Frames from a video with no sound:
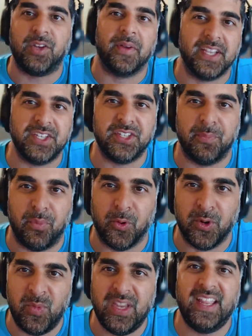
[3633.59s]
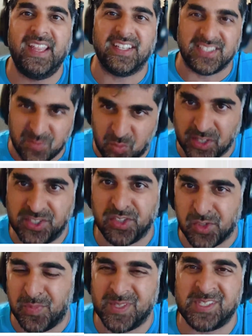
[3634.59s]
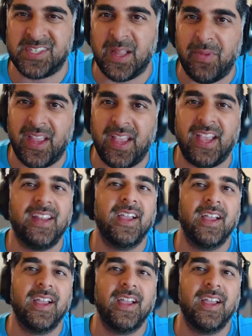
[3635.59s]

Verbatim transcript: going into the board meeting because he wants to do business that bad